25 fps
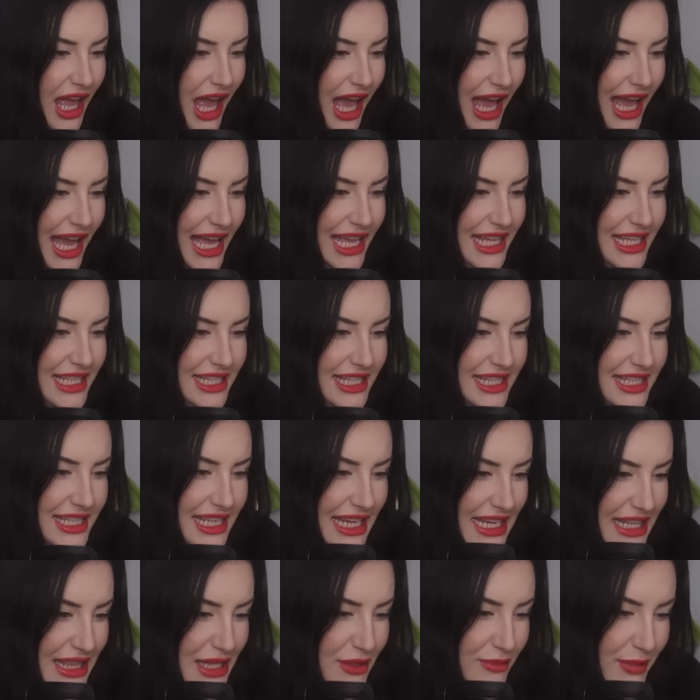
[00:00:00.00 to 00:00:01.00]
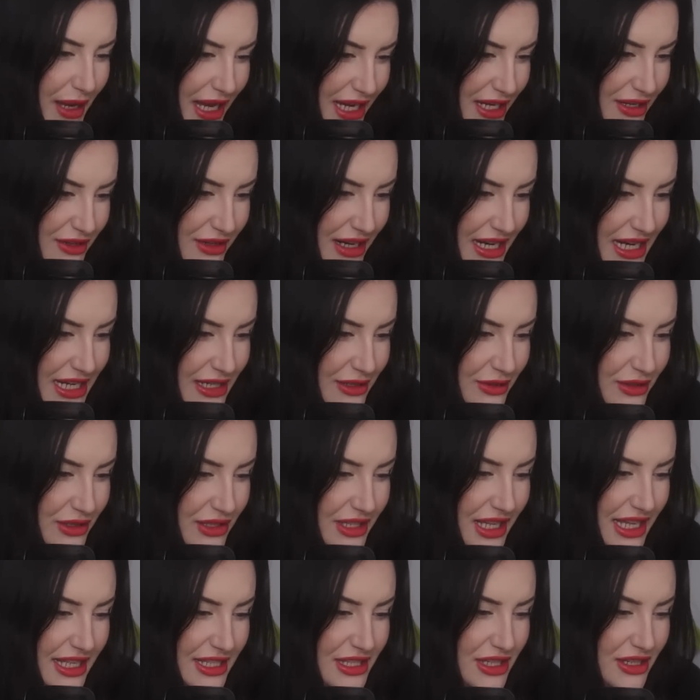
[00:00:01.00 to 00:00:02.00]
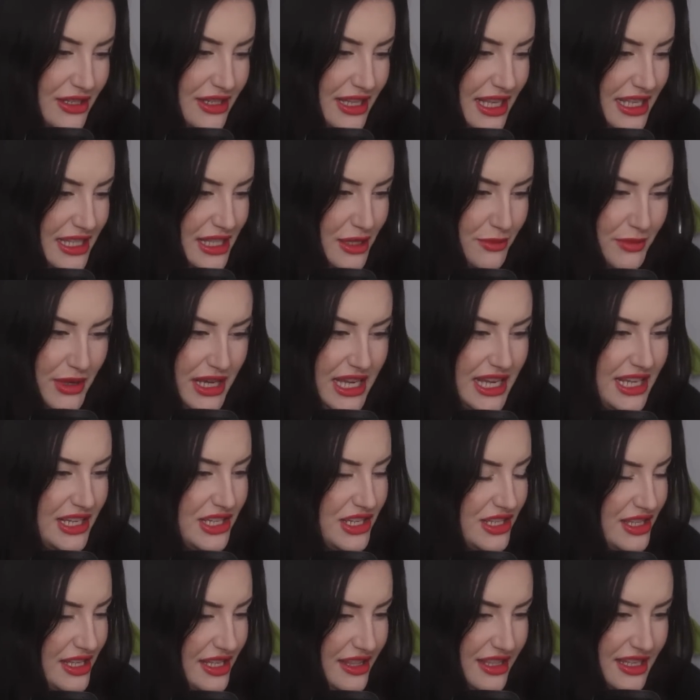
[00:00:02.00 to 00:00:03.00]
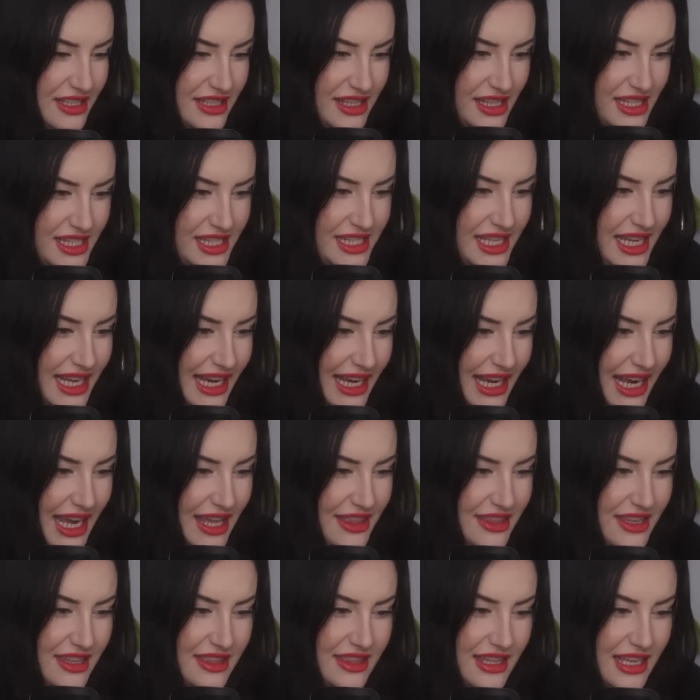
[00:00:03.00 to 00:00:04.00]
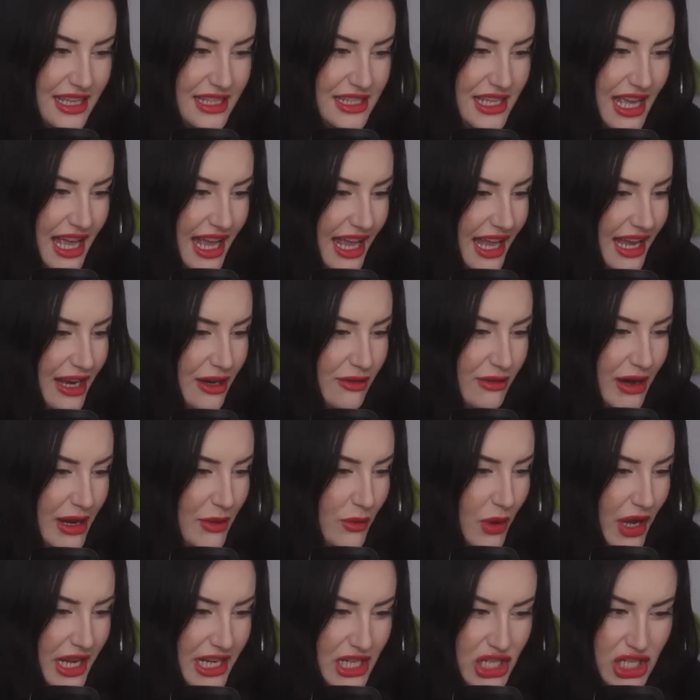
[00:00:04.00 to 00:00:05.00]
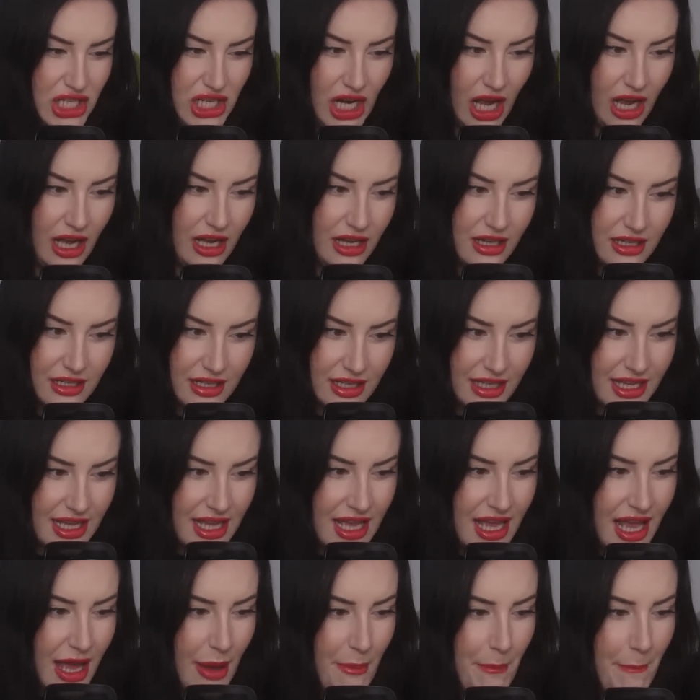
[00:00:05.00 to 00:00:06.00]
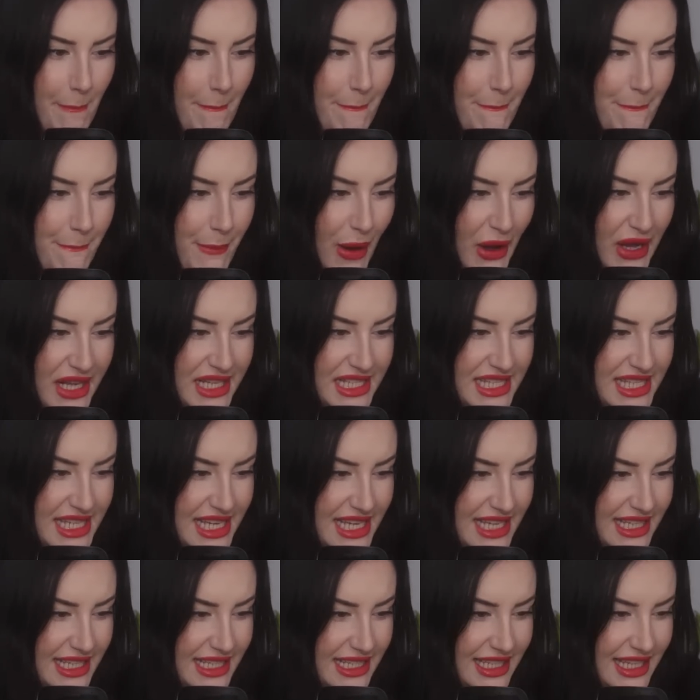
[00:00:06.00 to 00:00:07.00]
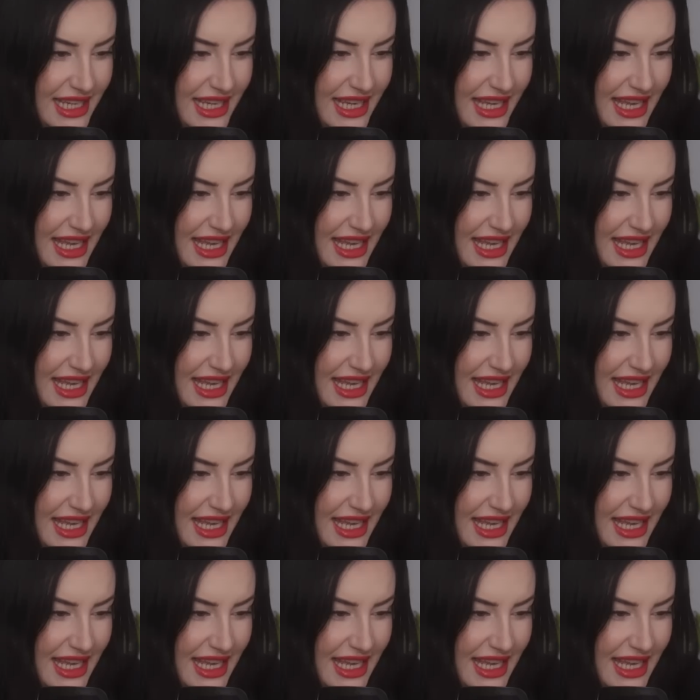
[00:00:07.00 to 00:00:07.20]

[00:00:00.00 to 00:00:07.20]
And in the background, like, so there's the beach and then there's the sea and then there's a great white shark biting